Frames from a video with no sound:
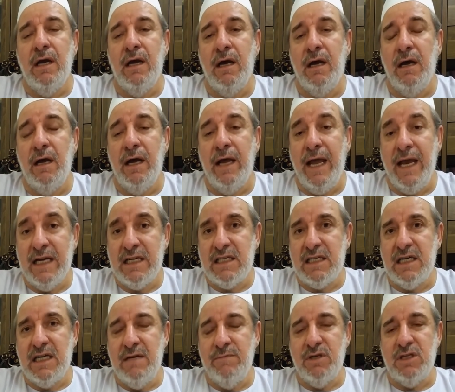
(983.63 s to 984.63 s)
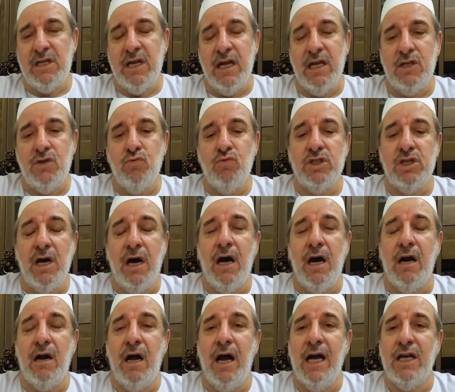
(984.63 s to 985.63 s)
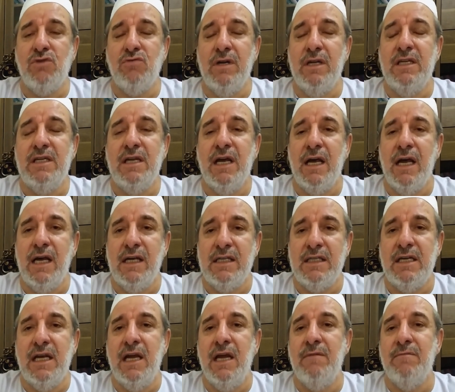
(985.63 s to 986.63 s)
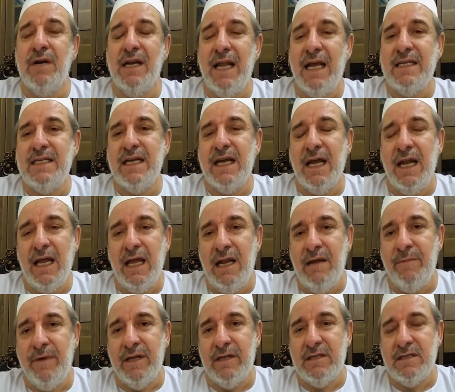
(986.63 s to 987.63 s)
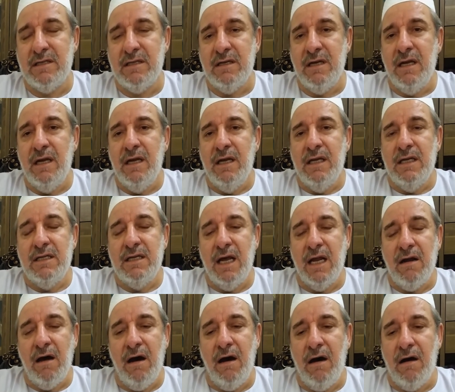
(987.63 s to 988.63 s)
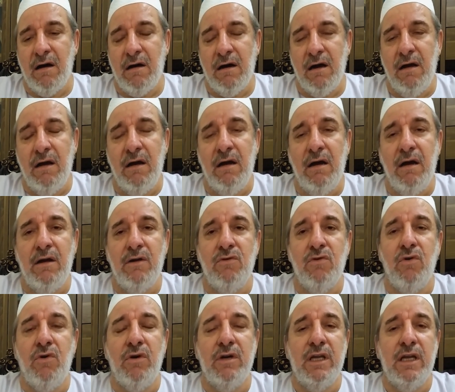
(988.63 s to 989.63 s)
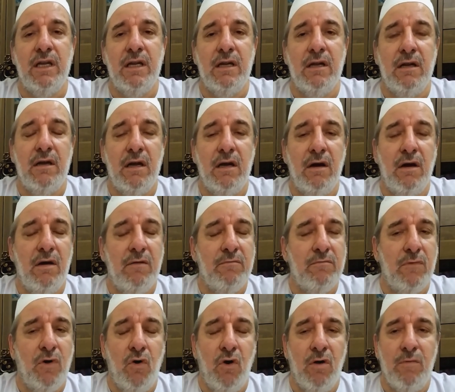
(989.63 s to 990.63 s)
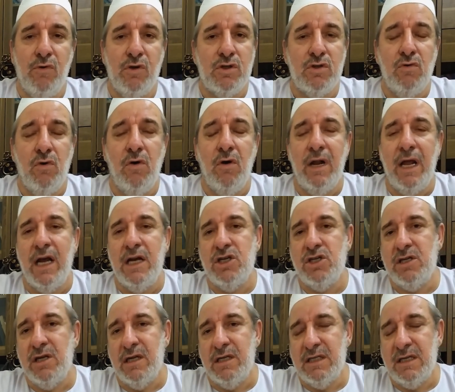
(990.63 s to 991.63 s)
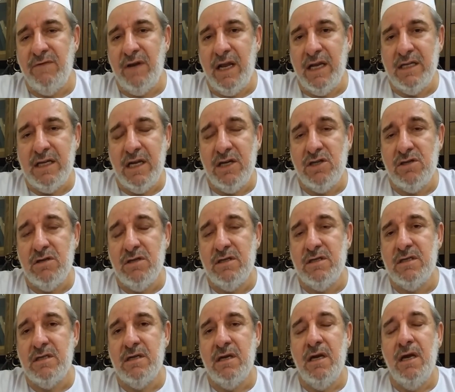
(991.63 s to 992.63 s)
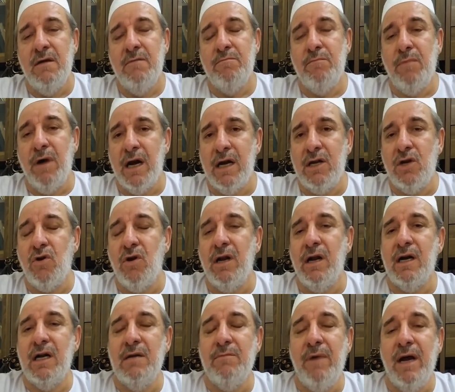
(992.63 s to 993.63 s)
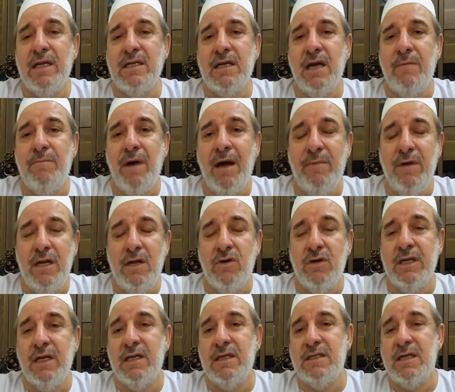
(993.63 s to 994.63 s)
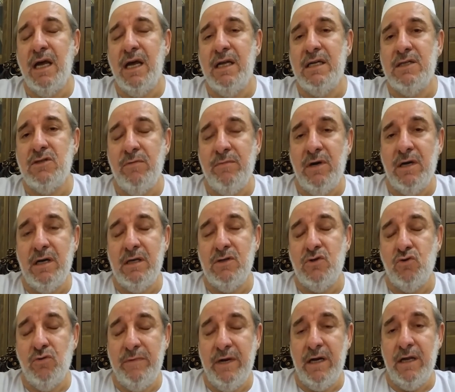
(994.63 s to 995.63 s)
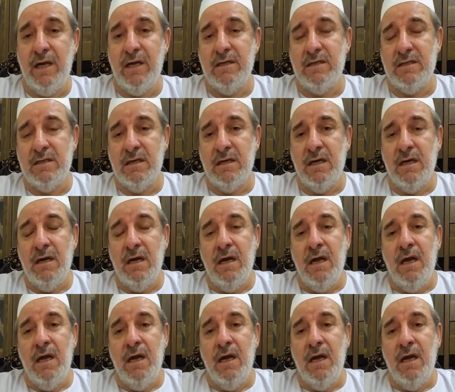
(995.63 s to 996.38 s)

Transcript: extreme states, which are actually the same classical elements that are known in almost all ancient civilizations, particularly by the Babylonians and Sumerians.